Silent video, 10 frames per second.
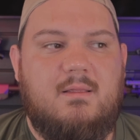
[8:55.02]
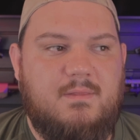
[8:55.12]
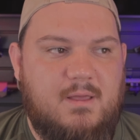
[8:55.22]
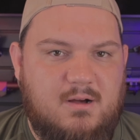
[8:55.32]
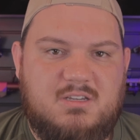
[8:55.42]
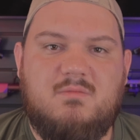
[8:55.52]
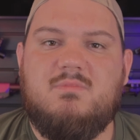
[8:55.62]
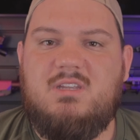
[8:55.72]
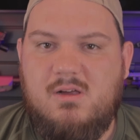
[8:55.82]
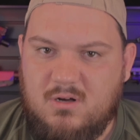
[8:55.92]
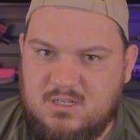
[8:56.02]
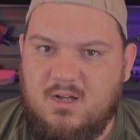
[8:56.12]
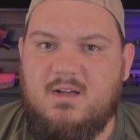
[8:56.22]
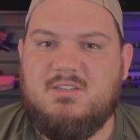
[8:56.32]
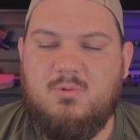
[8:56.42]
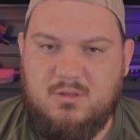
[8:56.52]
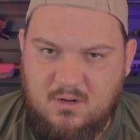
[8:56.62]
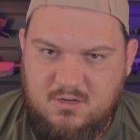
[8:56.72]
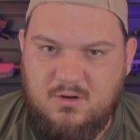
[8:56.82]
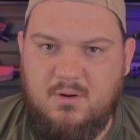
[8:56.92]
there's some secret sauce to what
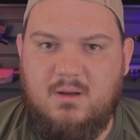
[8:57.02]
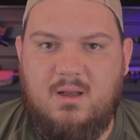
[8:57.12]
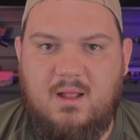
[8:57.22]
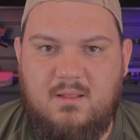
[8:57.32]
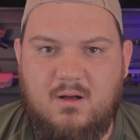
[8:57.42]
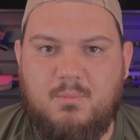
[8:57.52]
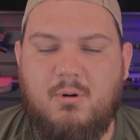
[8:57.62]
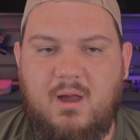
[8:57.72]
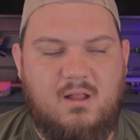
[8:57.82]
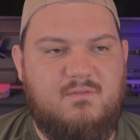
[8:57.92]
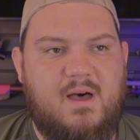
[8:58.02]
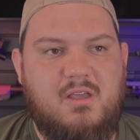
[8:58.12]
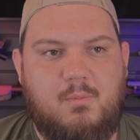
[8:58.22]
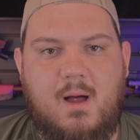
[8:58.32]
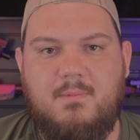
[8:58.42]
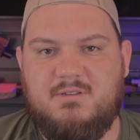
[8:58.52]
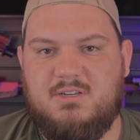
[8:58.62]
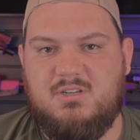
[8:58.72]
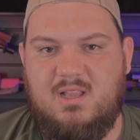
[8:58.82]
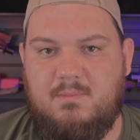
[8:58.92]
they're doing, and they're bringing a value
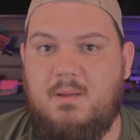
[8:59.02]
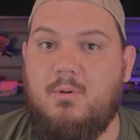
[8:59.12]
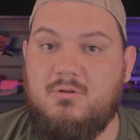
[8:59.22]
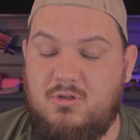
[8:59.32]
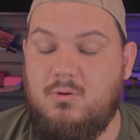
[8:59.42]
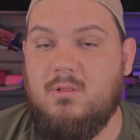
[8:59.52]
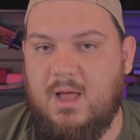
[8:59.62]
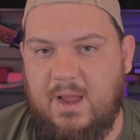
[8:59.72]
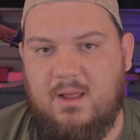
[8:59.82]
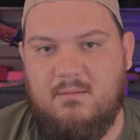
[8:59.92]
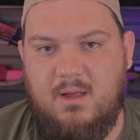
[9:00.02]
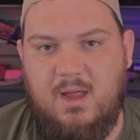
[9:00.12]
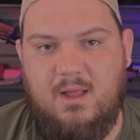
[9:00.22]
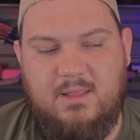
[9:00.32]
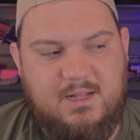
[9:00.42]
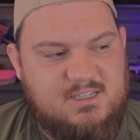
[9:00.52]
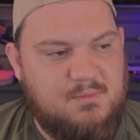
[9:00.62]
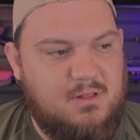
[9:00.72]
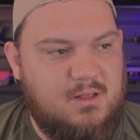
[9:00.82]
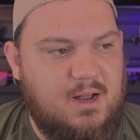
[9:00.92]
proposition that people do like. And that's
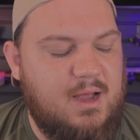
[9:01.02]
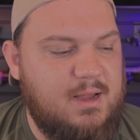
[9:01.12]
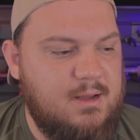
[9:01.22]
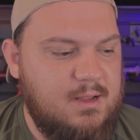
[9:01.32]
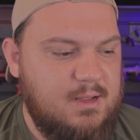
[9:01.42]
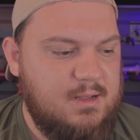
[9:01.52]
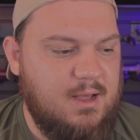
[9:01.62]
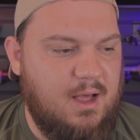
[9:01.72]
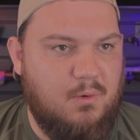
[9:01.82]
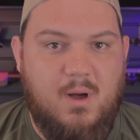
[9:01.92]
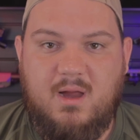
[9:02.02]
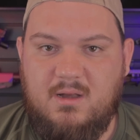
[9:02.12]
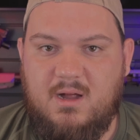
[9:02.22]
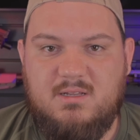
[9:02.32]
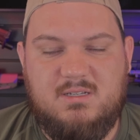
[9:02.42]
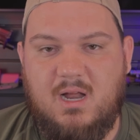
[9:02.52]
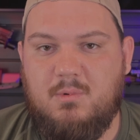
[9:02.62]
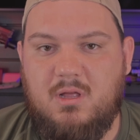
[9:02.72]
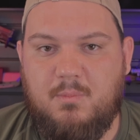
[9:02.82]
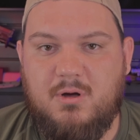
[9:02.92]
something that I recognize and I
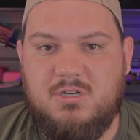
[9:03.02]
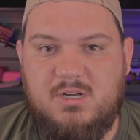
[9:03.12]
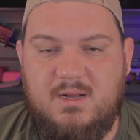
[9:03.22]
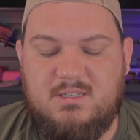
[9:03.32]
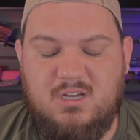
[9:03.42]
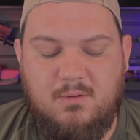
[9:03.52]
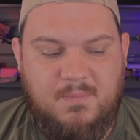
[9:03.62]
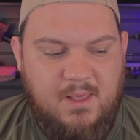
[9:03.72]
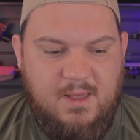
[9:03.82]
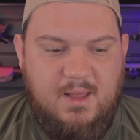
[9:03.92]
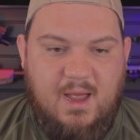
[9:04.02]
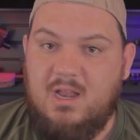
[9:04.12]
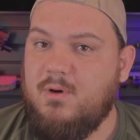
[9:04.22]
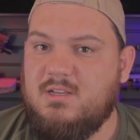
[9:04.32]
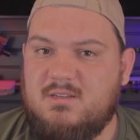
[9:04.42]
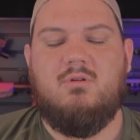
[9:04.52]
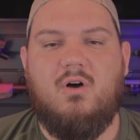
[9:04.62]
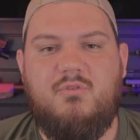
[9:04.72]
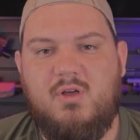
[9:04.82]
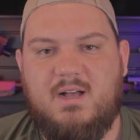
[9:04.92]
really appreciate. So anyways, hopefully